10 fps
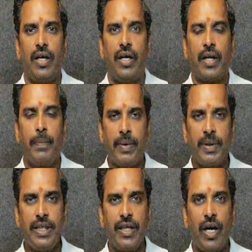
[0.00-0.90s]

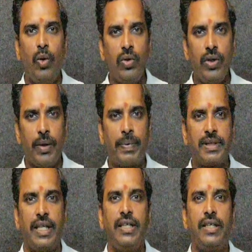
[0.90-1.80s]
How to
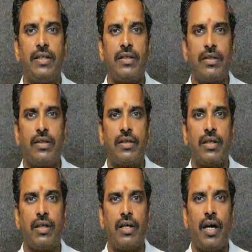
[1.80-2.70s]
represent
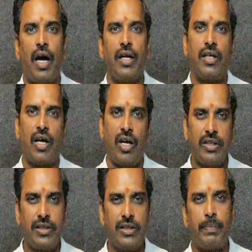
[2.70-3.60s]
are the
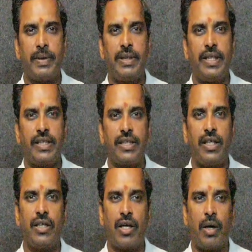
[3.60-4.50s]
knowledge representation
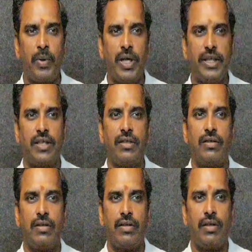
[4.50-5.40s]
and computation.
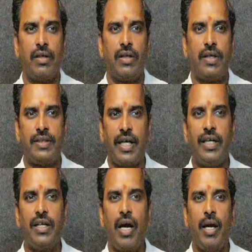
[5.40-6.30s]

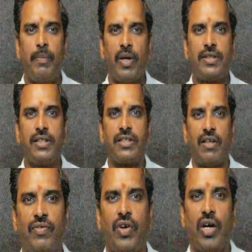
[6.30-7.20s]
Central hypothesis
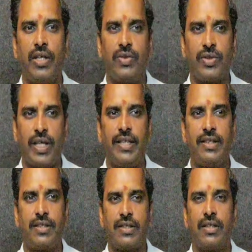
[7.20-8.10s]
cognitive
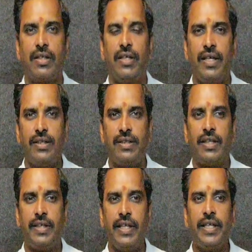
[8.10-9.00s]
science is
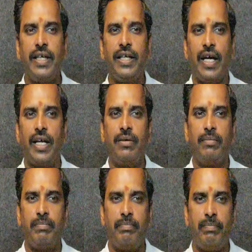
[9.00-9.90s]
that thinking
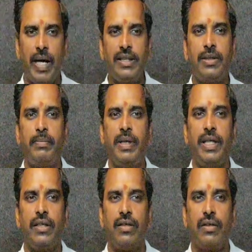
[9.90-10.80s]
can best
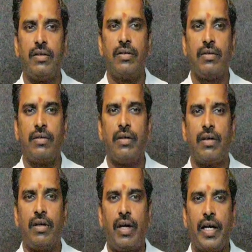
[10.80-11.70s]
be
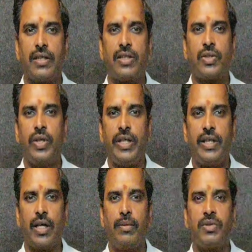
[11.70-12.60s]
understood
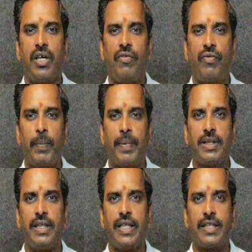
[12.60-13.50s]
in terms of
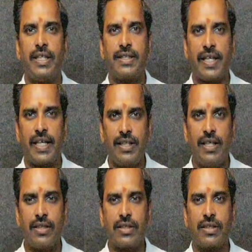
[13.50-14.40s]
representational
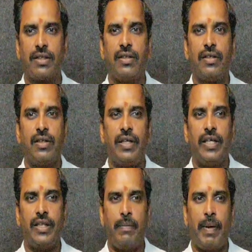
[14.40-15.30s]
structures
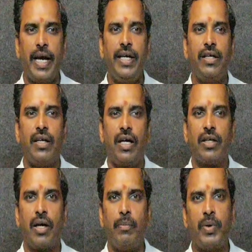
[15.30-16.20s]
in the mind and
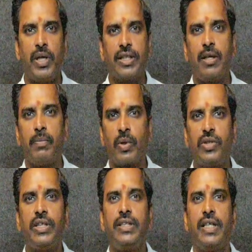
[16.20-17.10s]
computational
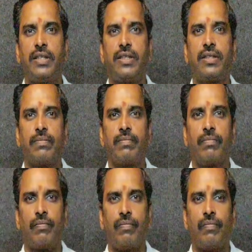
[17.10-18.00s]
procedures
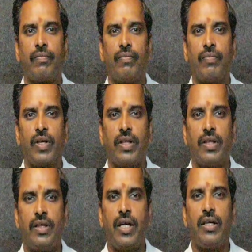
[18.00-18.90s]

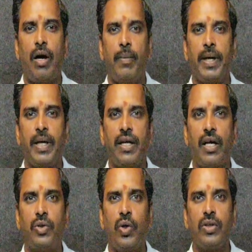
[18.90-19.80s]
that operate
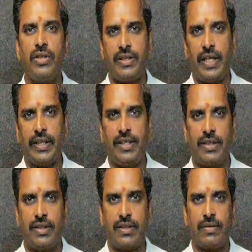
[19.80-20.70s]
on those
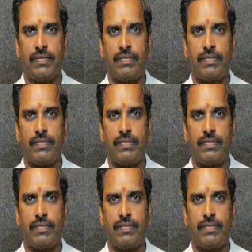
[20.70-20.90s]
structures.